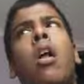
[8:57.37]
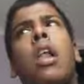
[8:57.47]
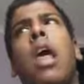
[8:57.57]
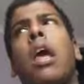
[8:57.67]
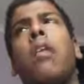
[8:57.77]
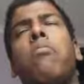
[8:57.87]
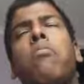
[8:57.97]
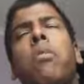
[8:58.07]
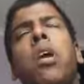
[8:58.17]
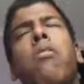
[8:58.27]
like,
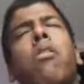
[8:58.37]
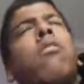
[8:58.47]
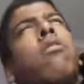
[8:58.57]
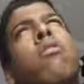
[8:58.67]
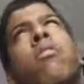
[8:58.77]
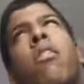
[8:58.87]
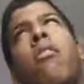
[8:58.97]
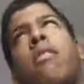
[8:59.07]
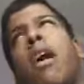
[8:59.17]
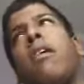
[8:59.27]
Erika um,
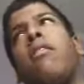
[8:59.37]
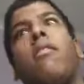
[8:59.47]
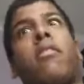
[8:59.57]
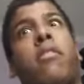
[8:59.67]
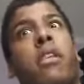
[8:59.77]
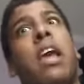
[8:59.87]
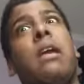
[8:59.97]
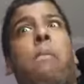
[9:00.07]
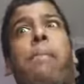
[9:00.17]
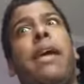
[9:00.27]
stole that
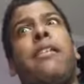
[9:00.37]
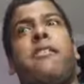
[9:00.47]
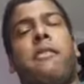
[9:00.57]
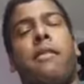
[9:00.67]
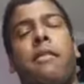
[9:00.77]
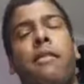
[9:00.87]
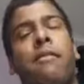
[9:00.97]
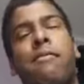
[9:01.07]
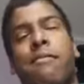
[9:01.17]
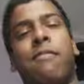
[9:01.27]
snake bitch.
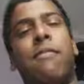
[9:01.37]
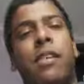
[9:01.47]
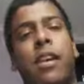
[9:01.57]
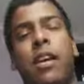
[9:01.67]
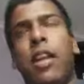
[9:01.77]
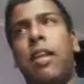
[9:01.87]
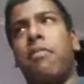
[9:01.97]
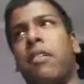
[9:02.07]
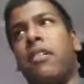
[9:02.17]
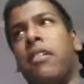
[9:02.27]

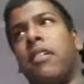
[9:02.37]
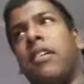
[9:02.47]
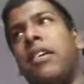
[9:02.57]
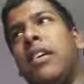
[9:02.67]
Keemstar says,